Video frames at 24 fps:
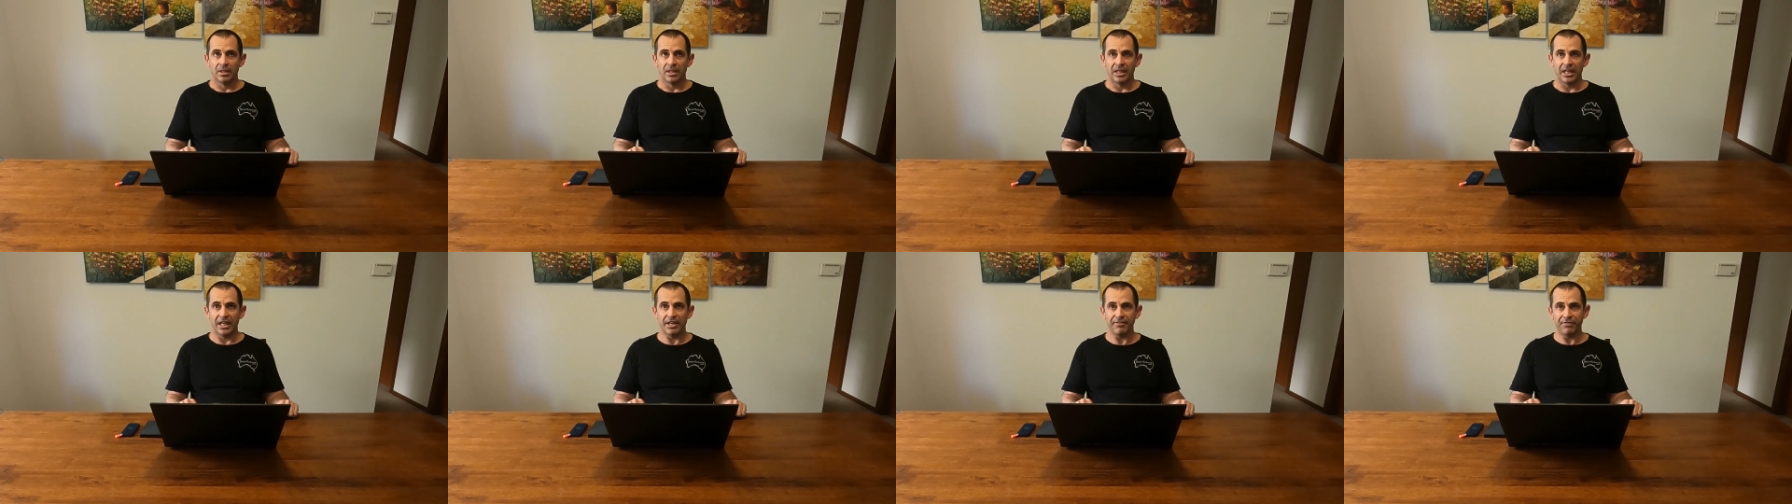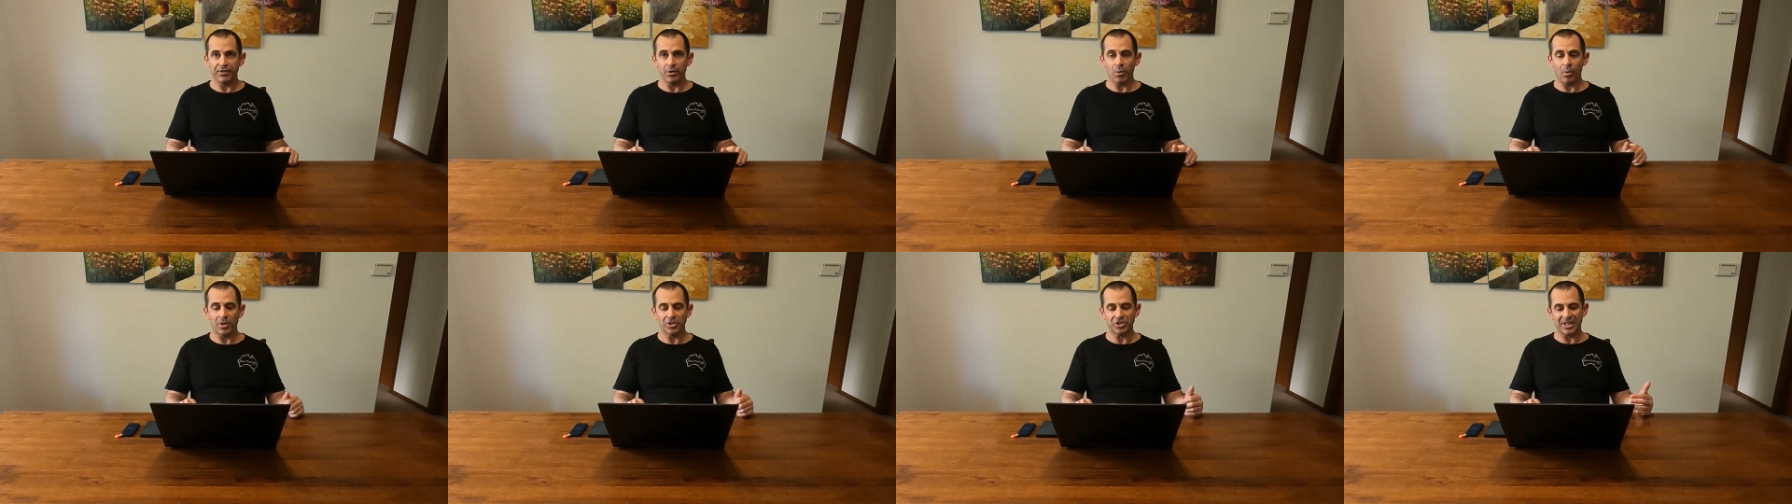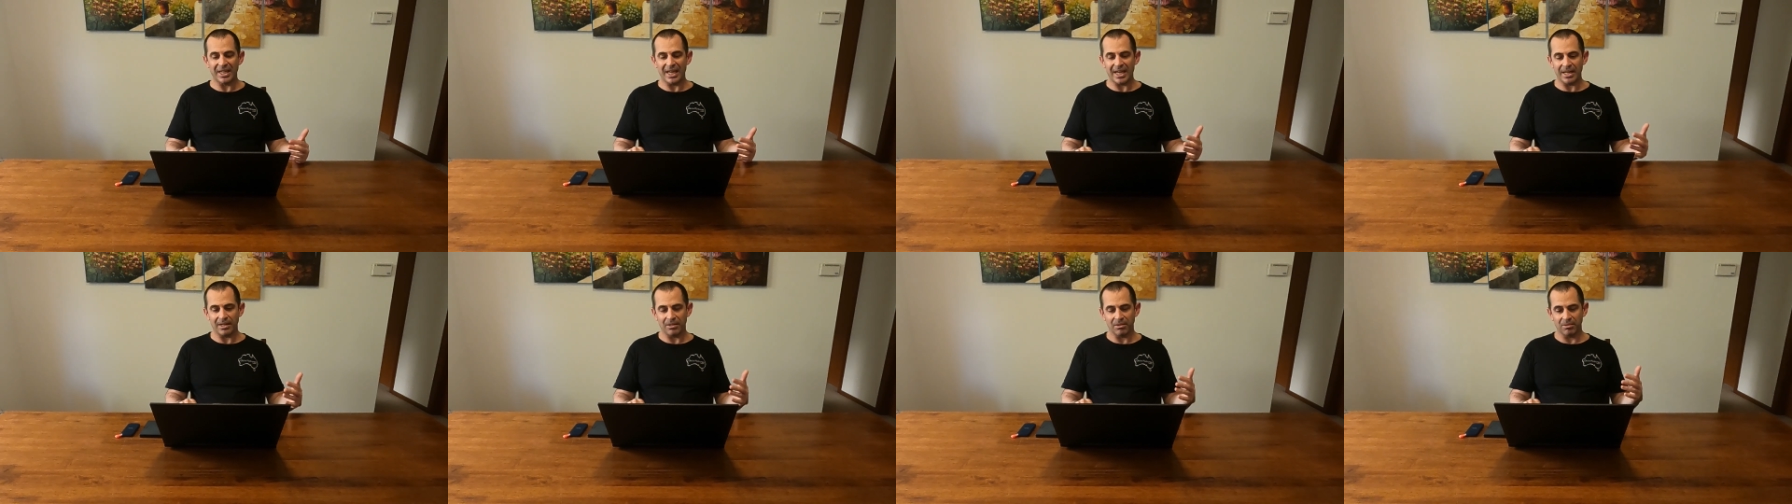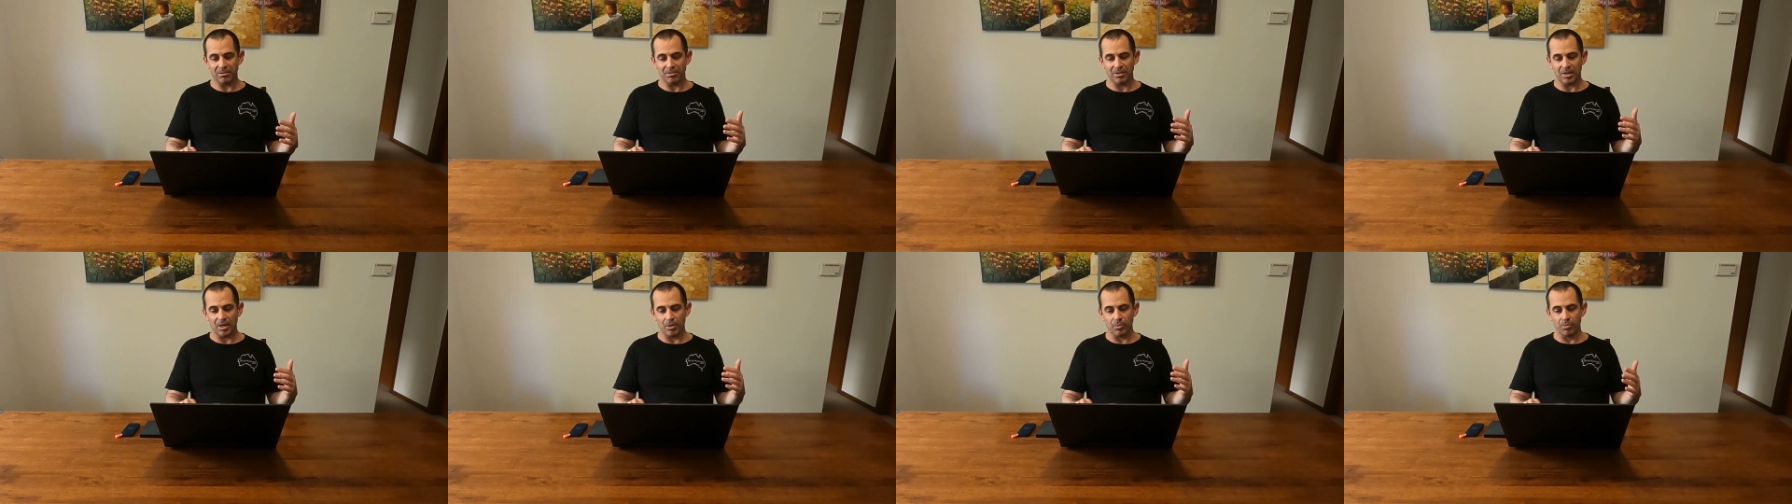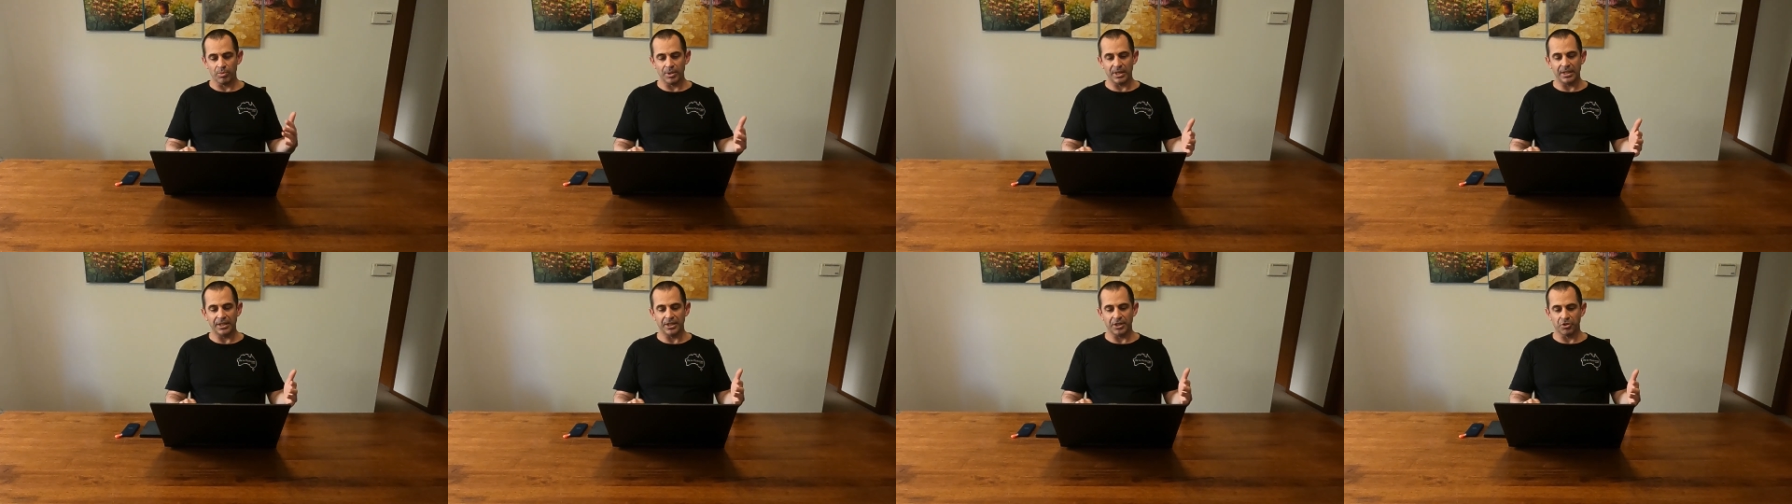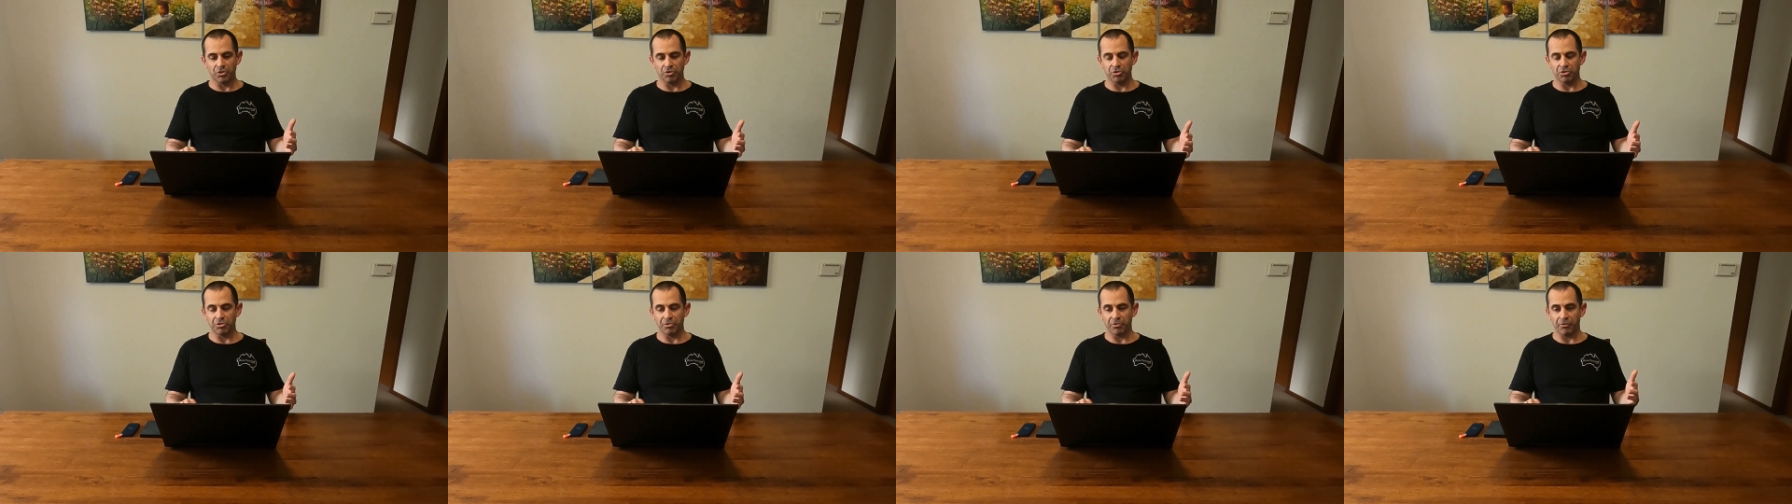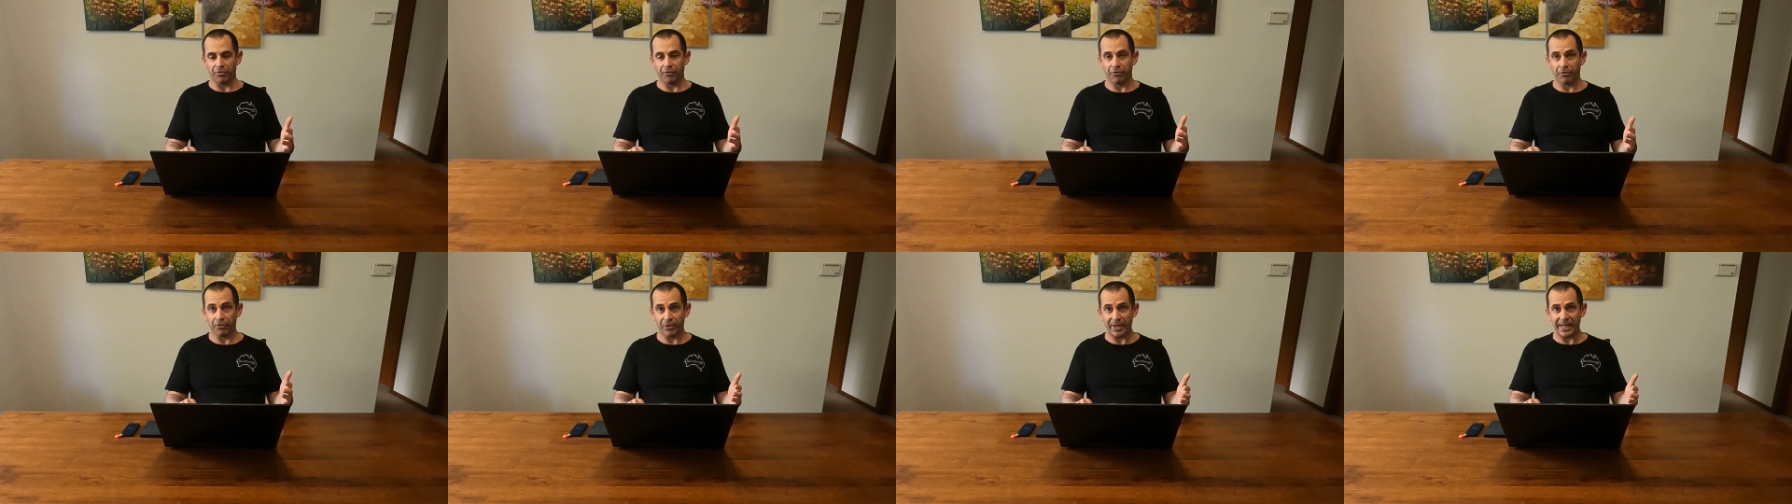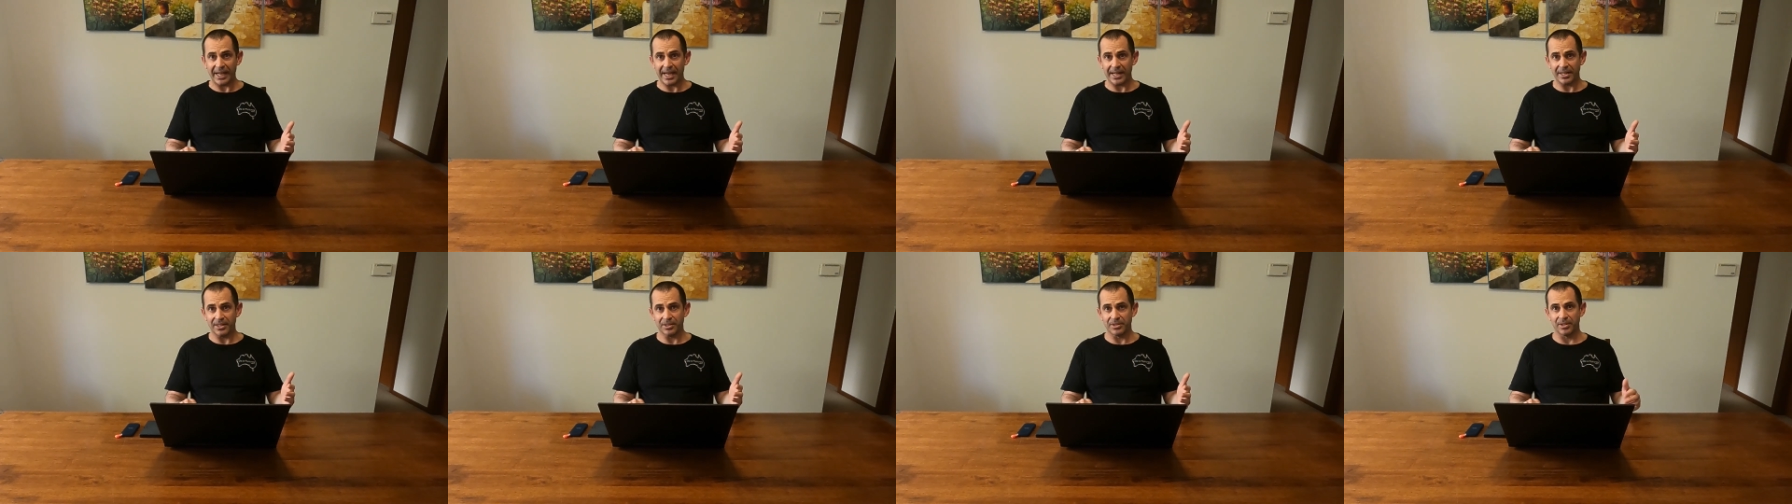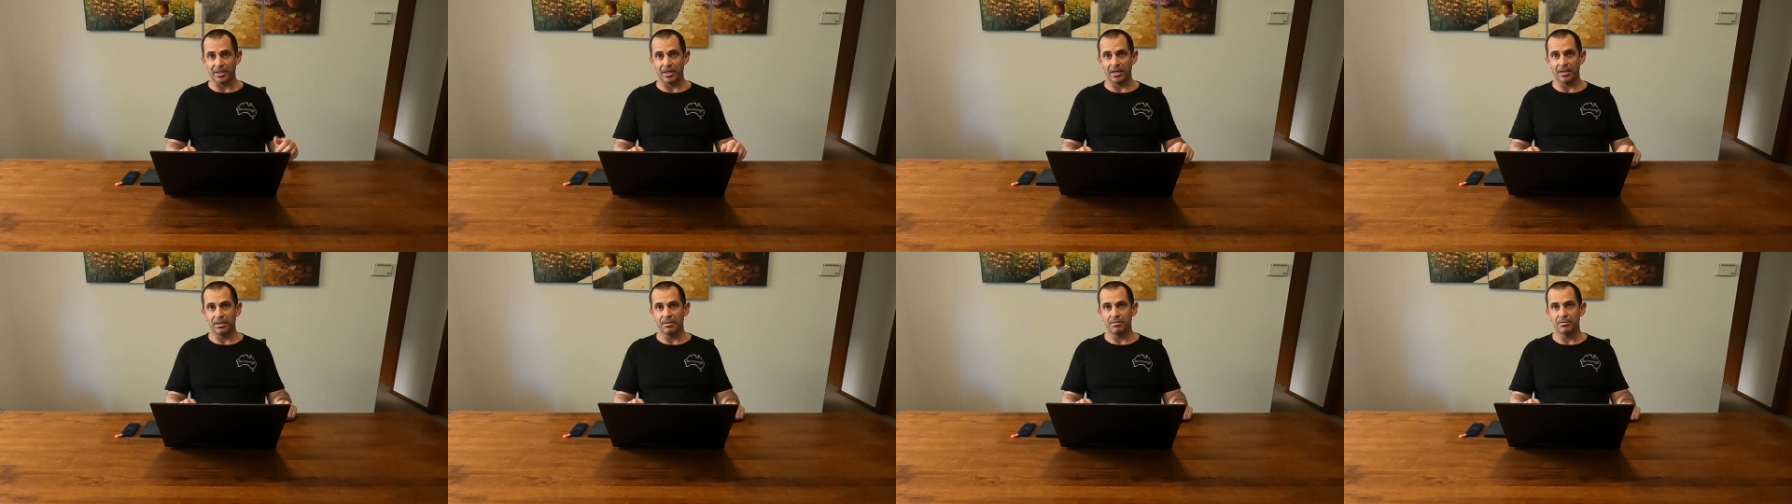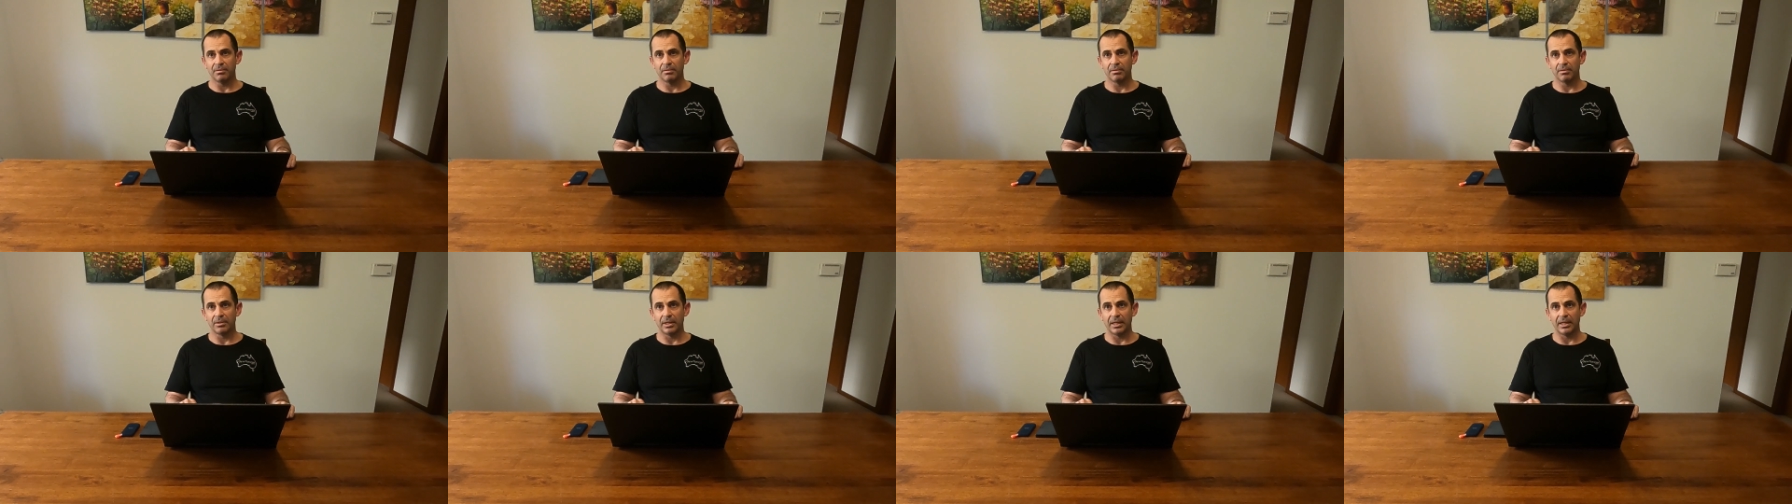If you want to get a really good free editor,